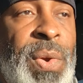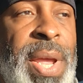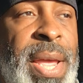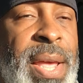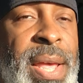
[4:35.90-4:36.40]

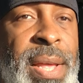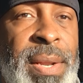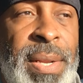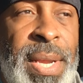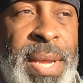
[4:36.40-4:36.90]

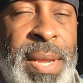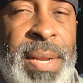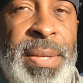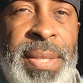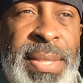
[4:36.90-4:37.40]

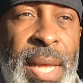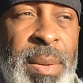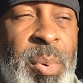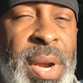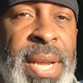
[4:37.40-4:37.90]
in
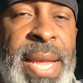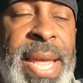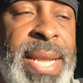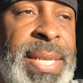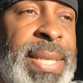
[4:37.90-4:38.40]
celebrating
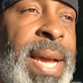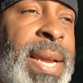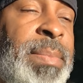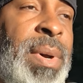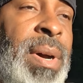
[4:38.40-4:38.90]
any
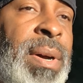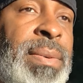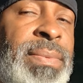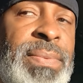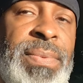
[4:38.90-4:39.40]
type of